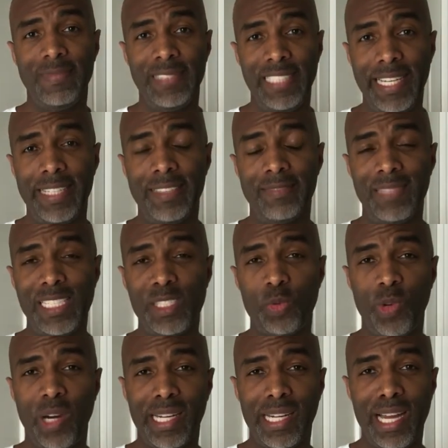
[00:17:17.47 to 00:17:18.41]
Yeah,
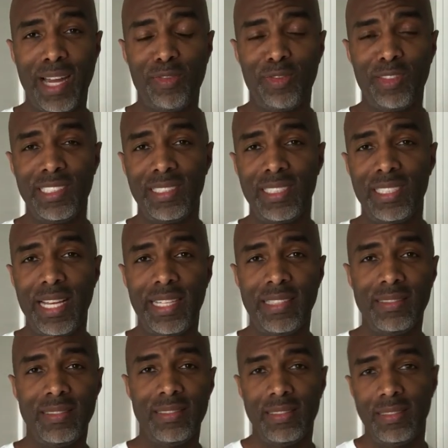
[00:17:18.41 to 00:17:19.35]
that's what I got for you
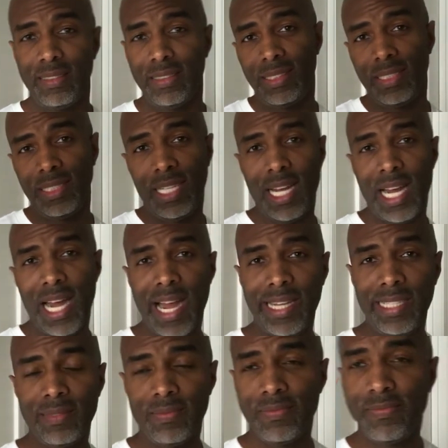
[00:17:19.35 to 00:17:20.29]
today. All
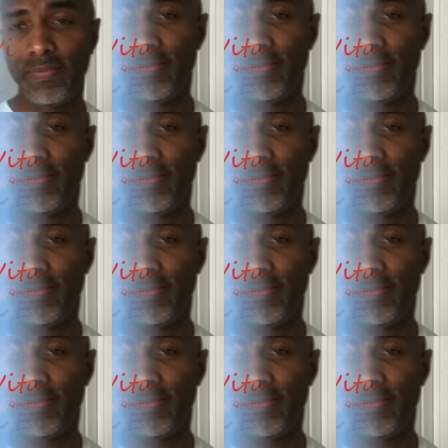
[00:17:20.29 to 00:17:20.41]
right.